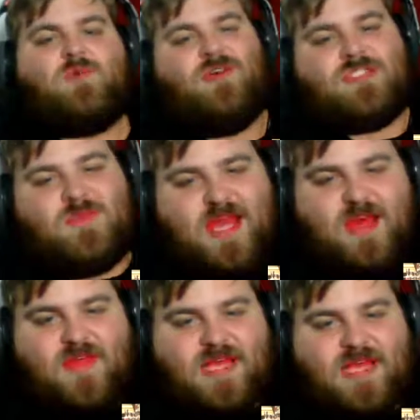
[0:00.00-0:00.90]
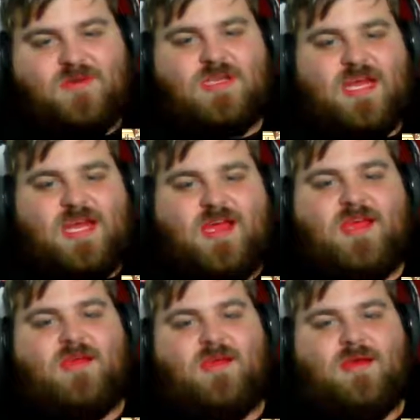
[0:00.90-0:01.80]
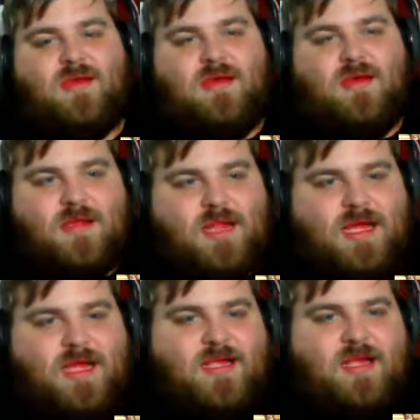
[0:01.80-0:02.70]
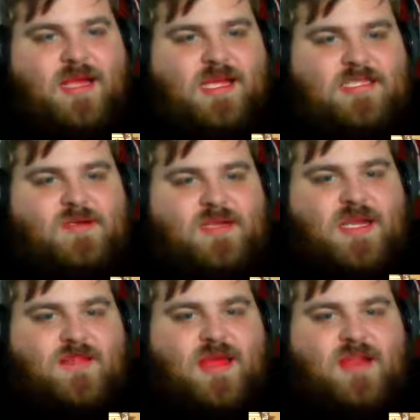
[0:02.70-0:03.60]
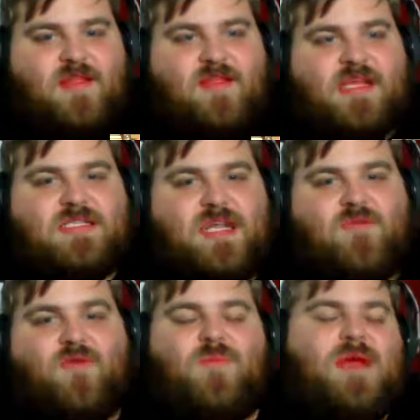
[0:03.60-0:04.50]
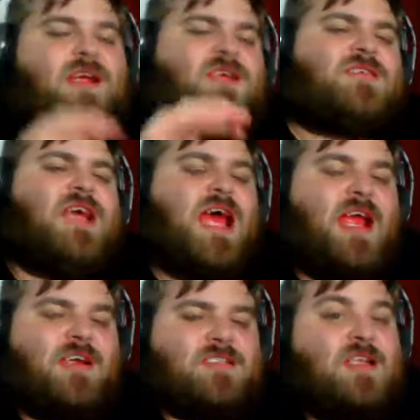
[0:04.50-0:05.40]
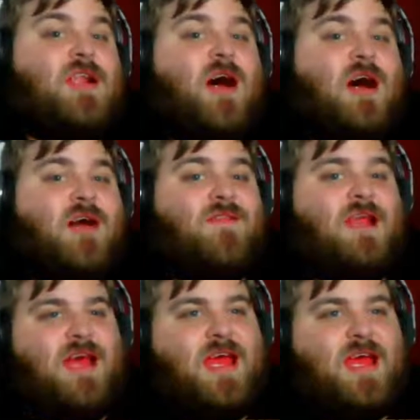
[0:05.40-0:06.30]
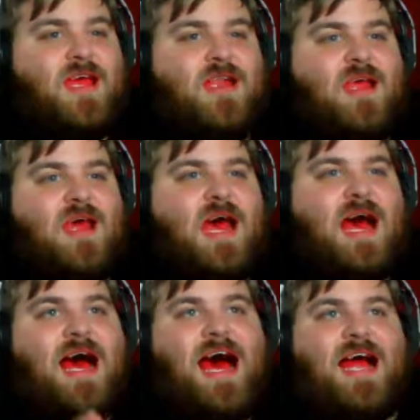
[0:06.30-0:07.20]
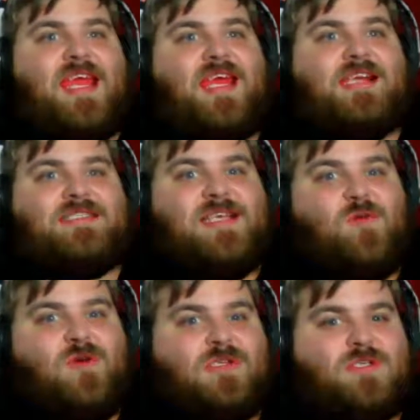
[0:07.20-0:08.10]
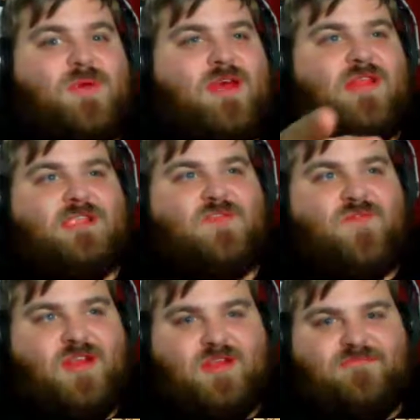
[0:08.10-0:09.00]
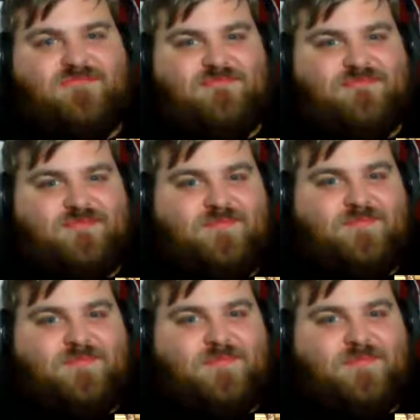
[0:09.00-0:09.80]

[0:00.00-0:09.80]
Well, that's Will Smith. He's gonna take that to the next level. But here's the knock that I had. I can't see Will Smith as a villain.